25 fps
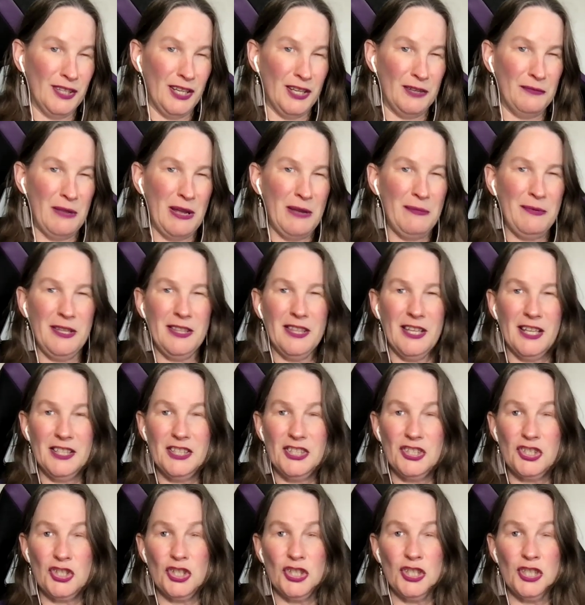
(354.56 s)
And maybe
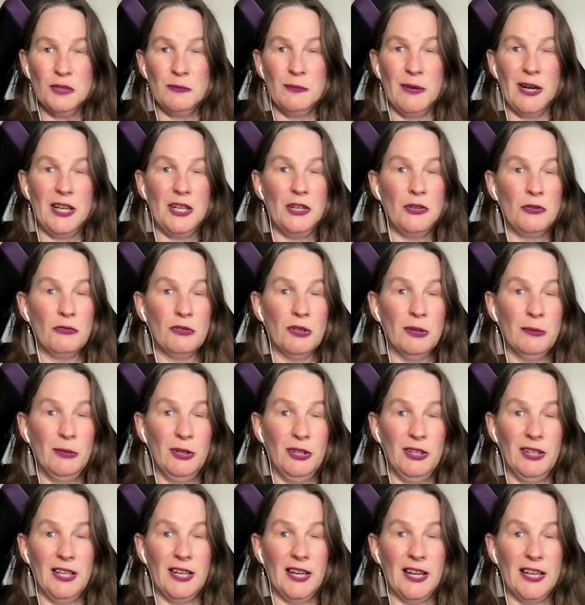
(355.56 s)
that's just my
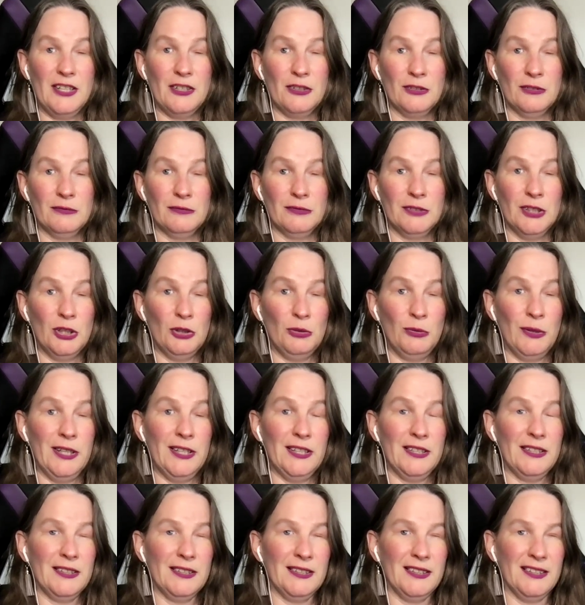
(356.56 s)
normal and I don't know
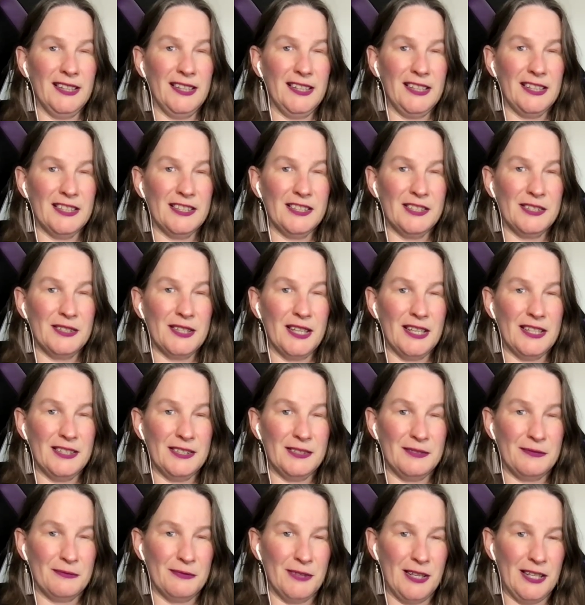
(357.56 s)
it like
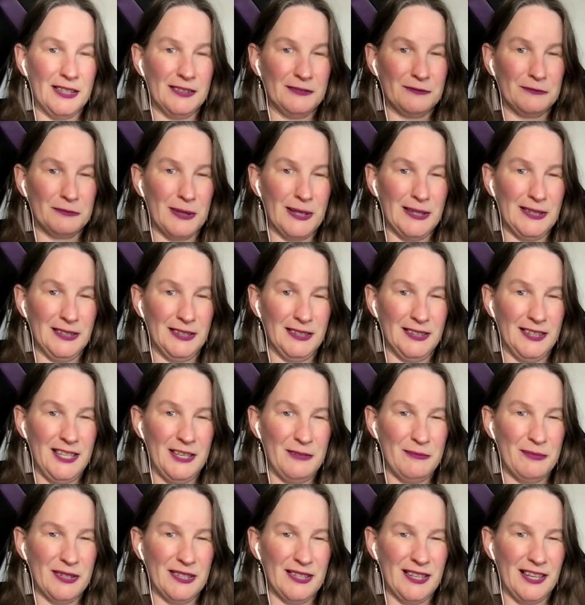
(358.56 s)
as
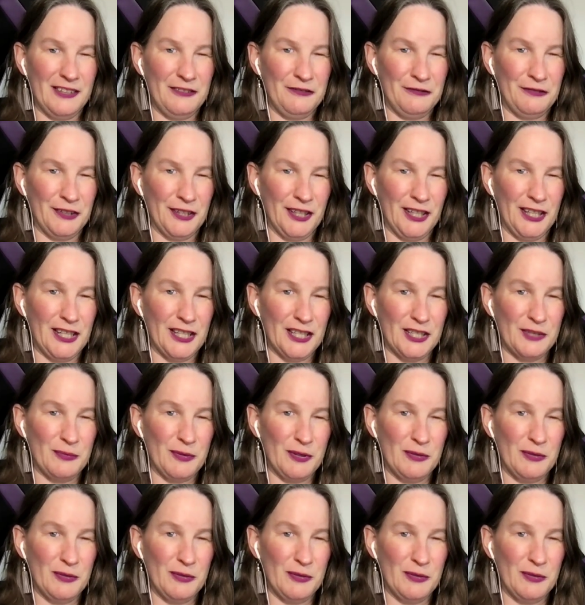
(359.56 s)
readily, but I feel like it's